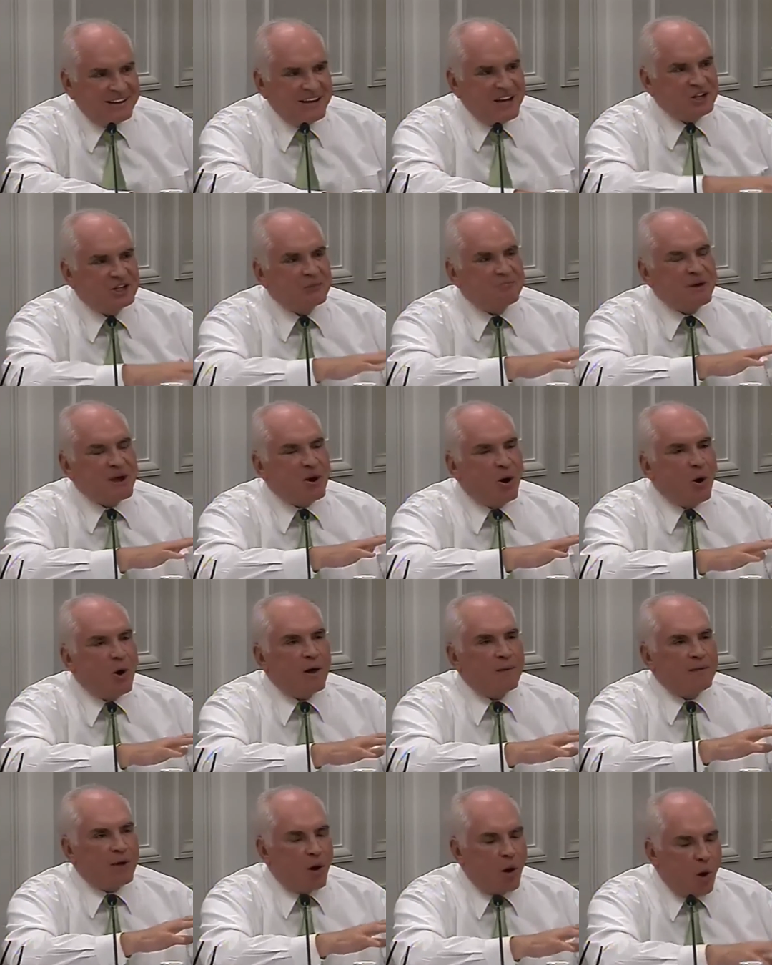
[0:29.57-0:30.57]
It should be
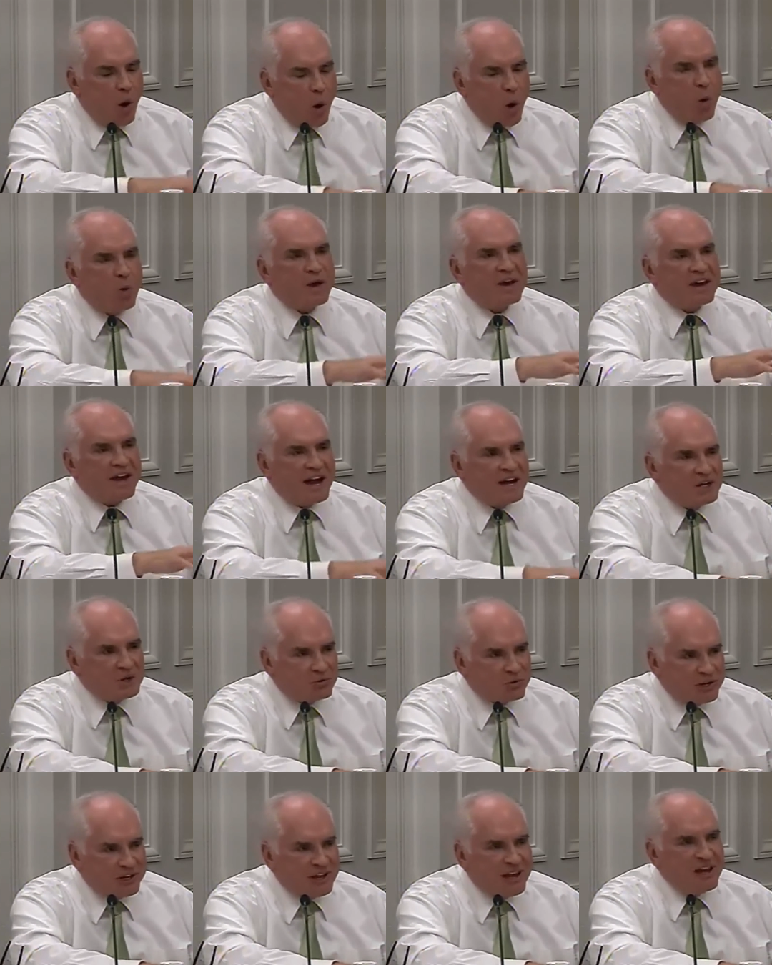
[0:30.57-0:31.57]
the whole
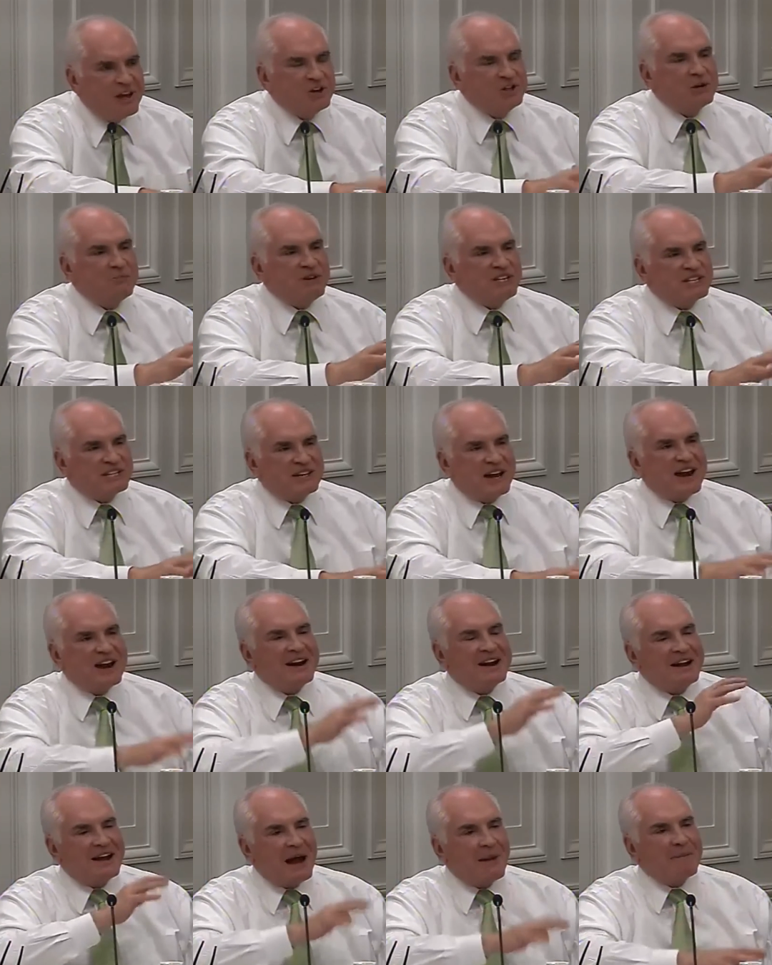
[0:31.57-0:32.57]
country should be
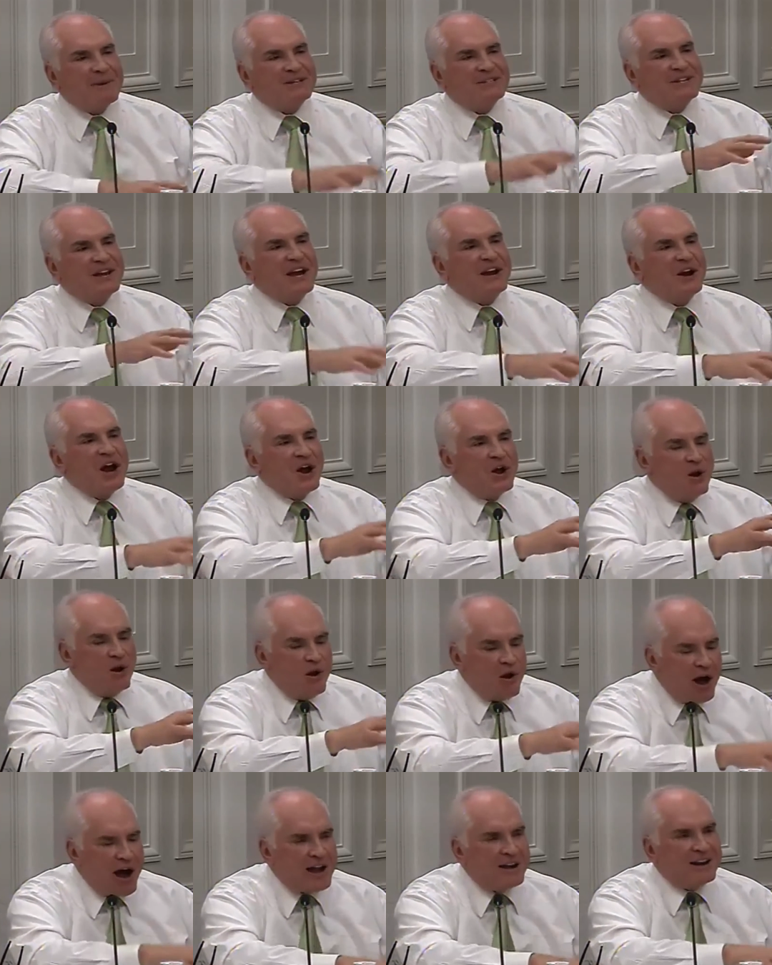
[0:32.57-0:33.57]
standing up and saying,
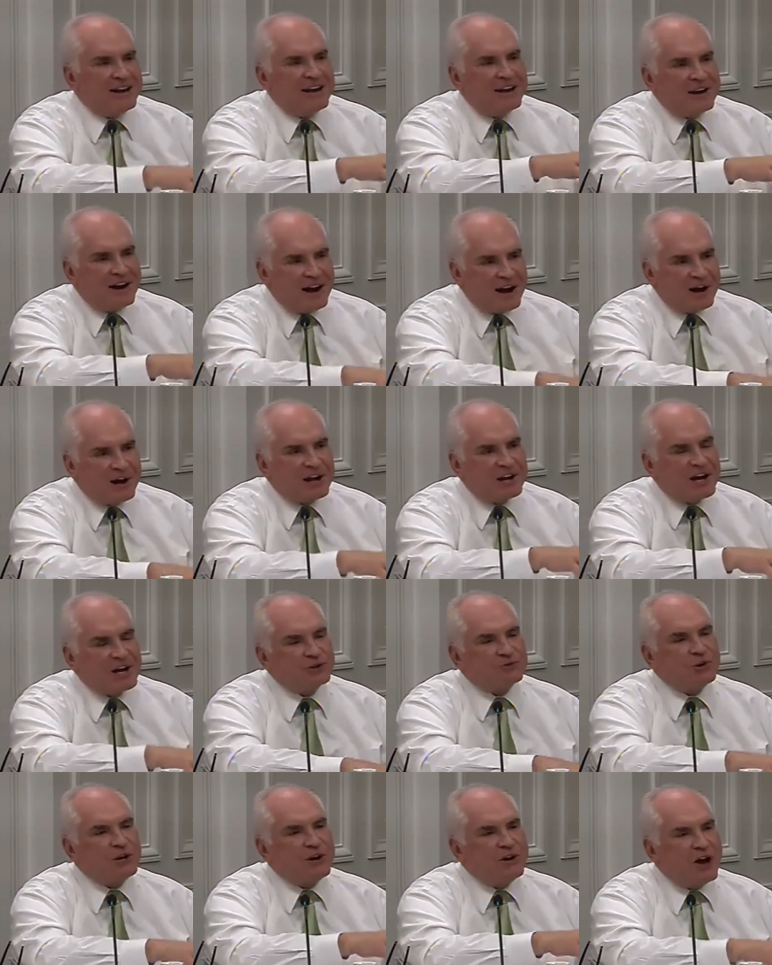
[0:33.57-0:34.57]
not in our
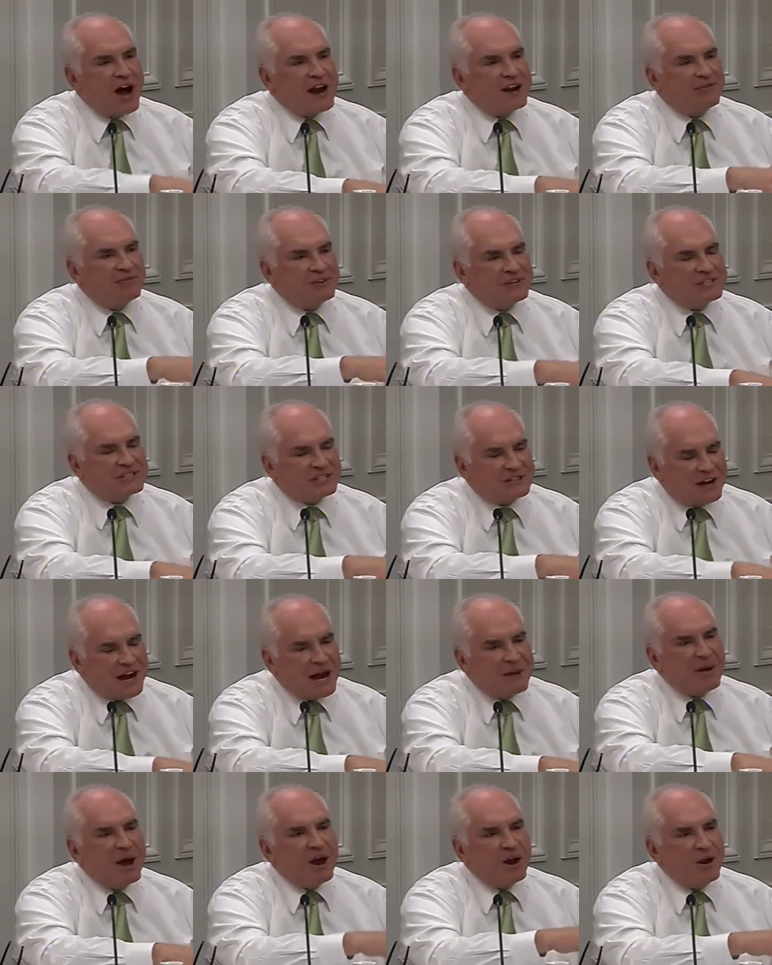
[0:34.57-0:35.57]
country, not at this
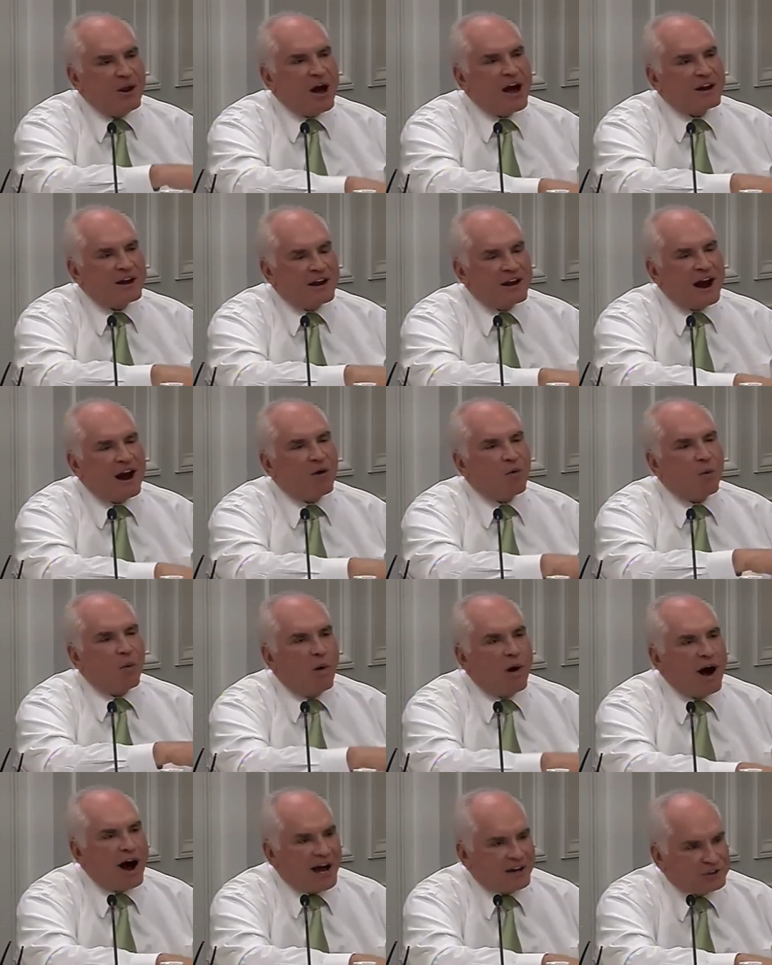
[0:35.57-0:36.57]
time, not on our
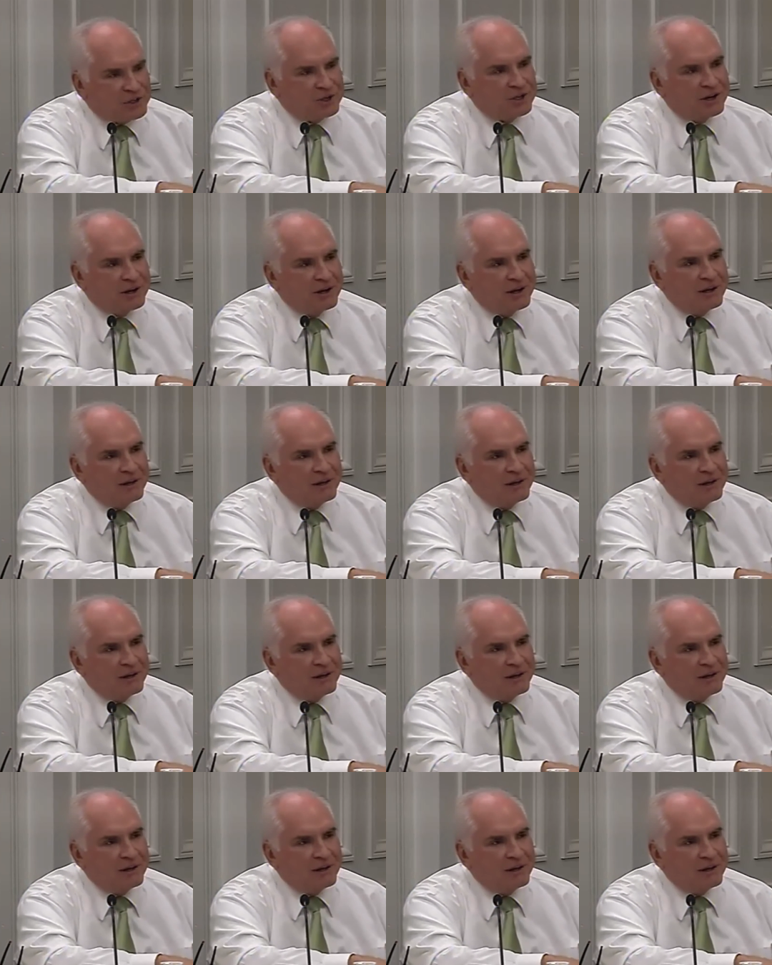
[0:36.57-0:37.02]
watch.